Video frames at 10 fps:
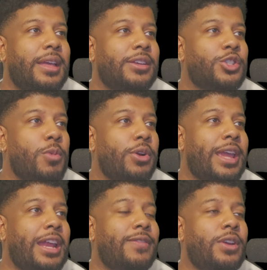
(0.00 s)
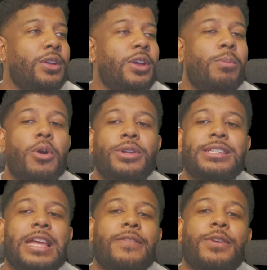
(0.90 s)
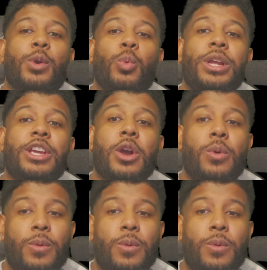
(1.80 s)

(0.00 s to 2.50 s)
Smirk can't even... No, bro, this is not even a Rico.